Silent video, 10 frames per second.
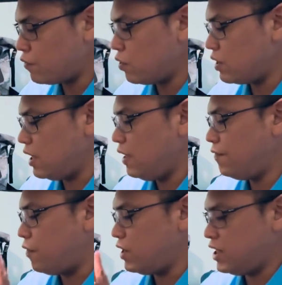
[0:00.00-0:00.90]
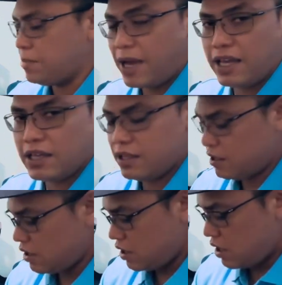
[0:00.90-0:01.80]
totally for this bag
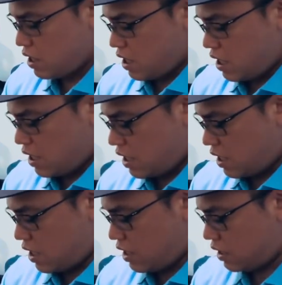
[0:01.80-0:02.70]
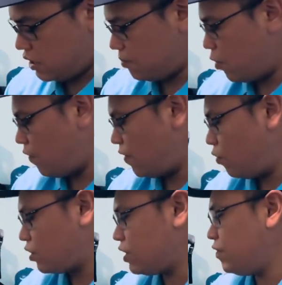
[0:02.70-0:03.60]
uh, it's more of a
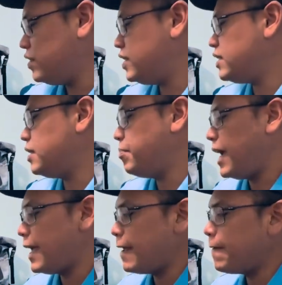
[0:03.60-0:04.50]
water resistant bag